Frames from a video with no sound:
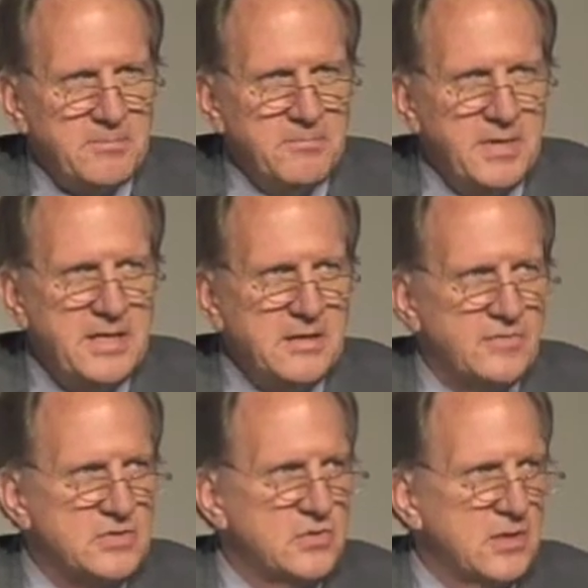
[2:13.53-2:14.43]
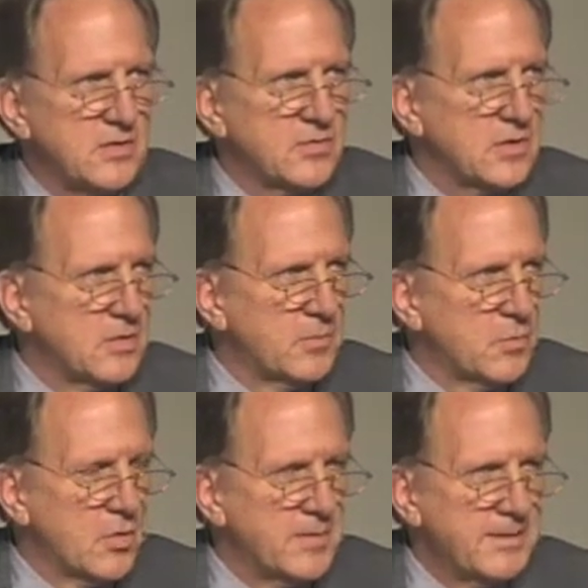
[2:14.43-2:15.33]
Many of us who cover global
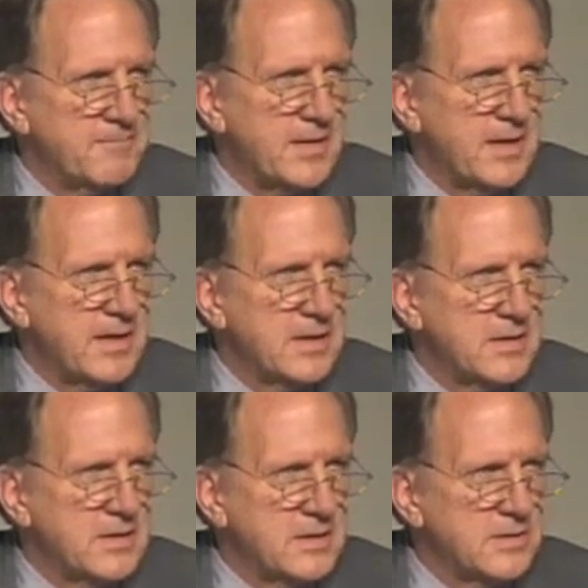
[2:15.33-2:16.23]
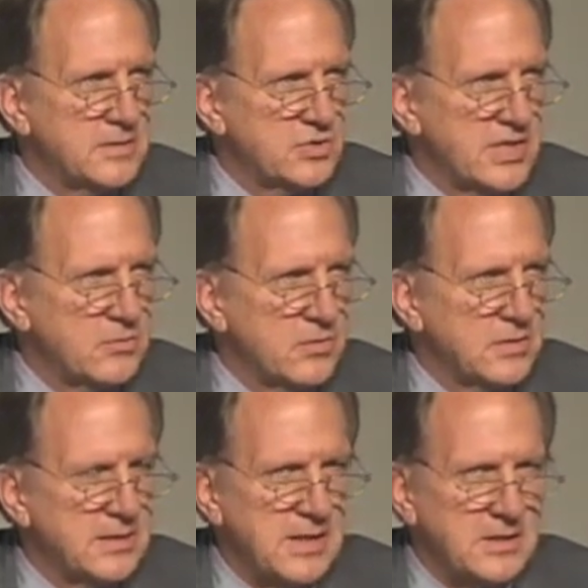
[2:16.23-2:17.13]
warming and
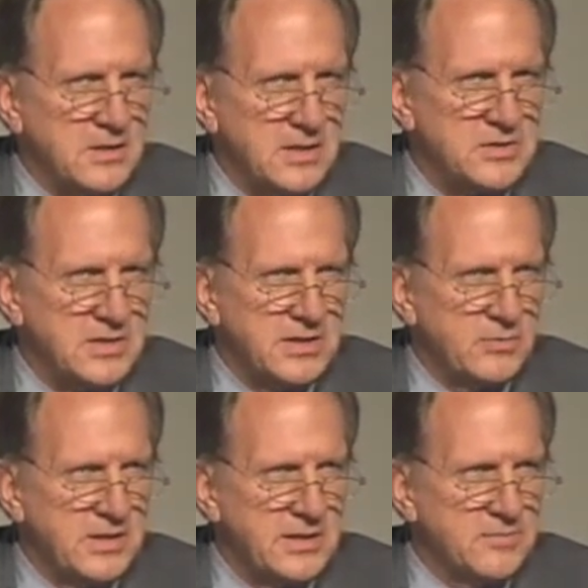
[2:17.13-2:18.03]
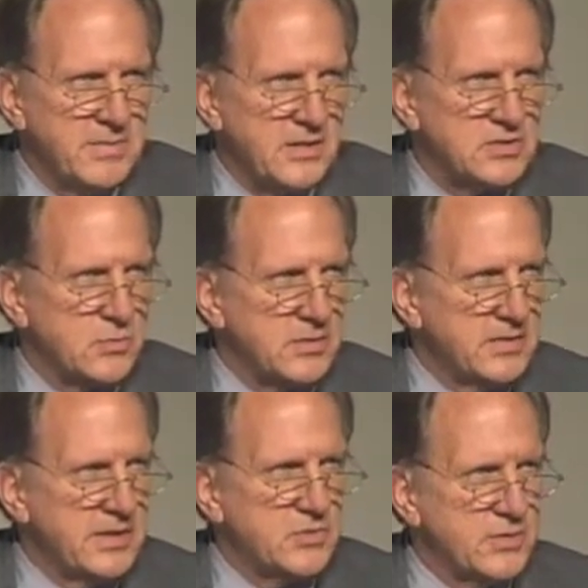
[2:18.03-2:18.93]
general ecologically related matters where
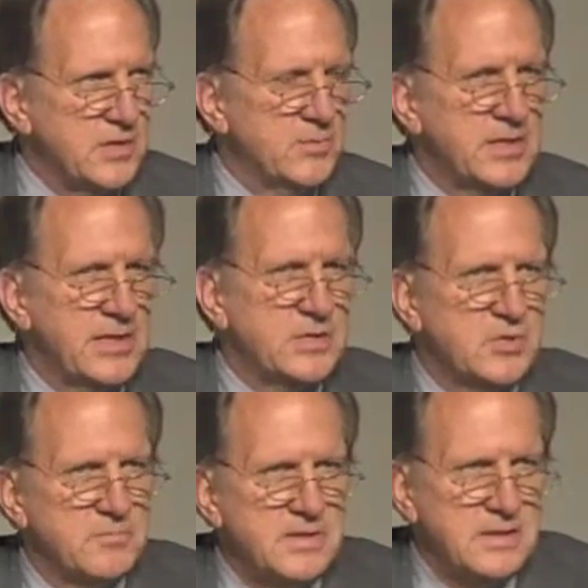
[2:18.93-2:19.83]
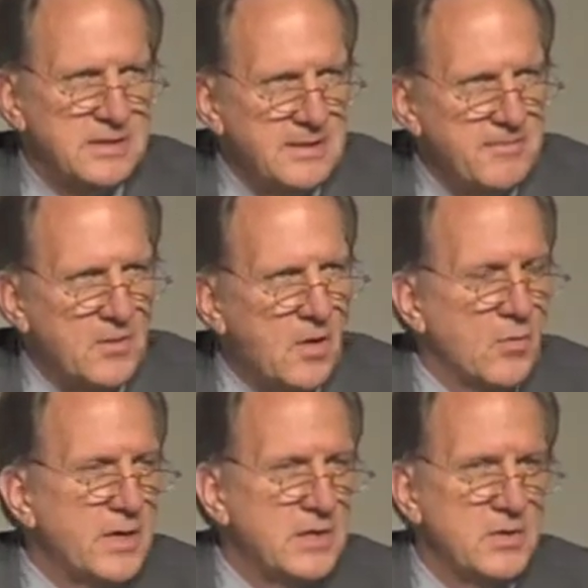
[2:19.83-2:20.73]
nature and human nature meet
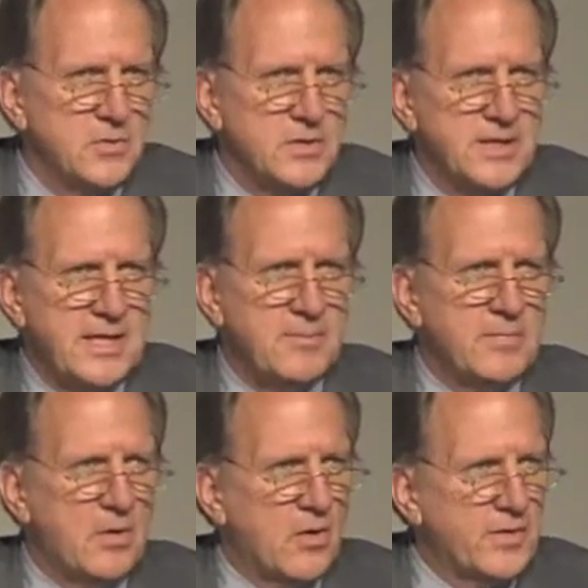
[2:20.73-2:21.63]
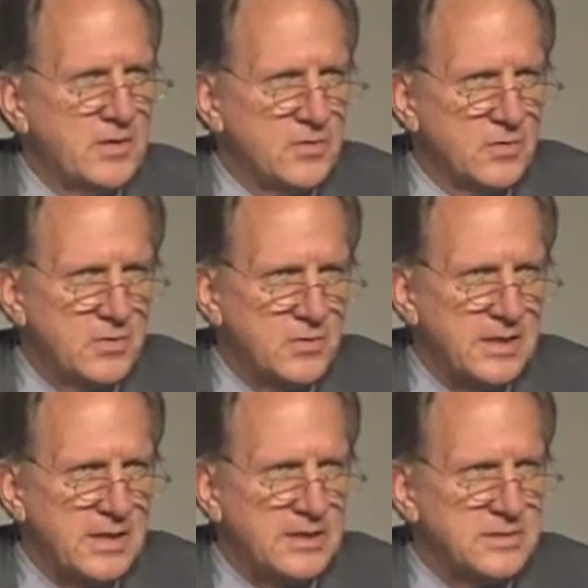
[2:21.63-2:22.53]
already knew her name, already knew her
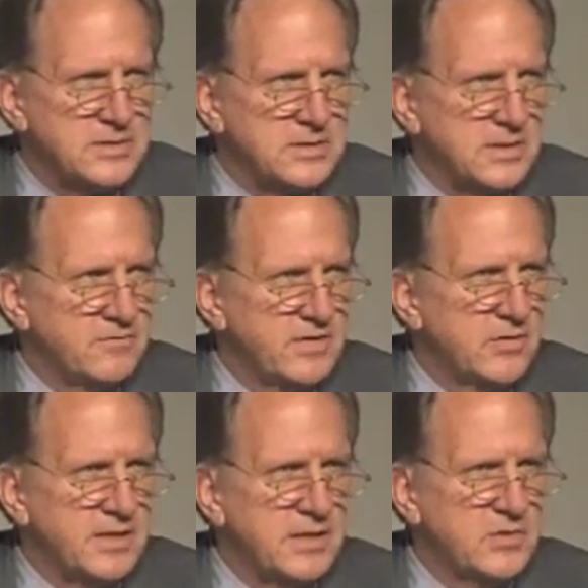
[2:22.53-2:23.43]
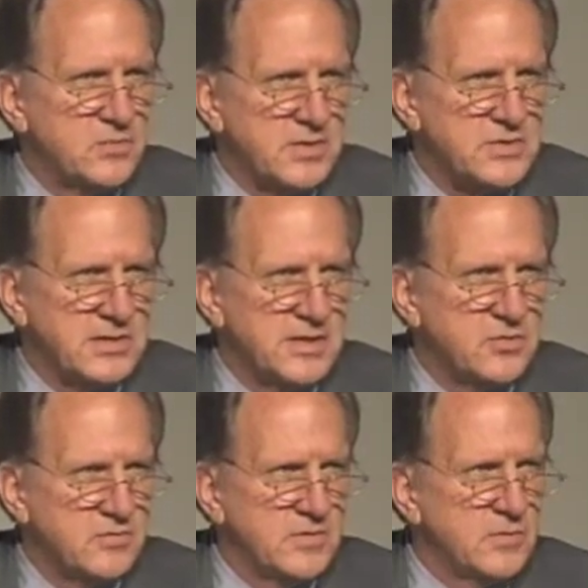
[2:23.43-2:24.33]
as a very interesting
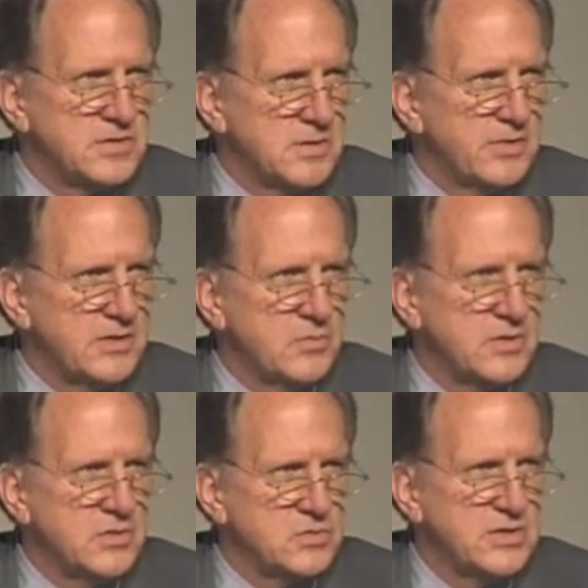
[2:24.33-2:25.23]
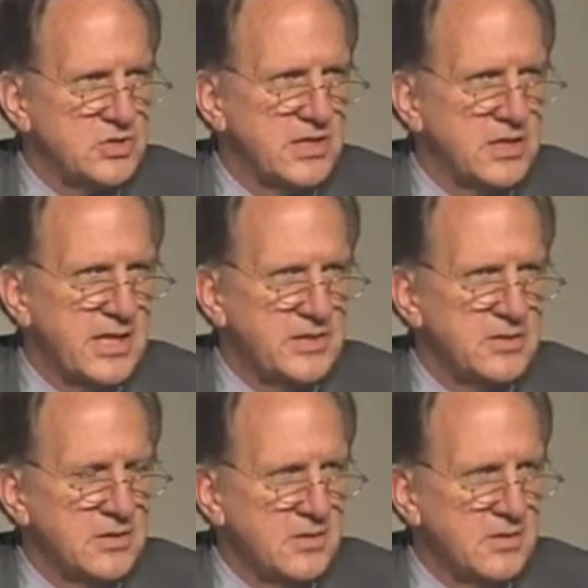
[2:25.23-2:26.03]
interview and somebody who could usually shed light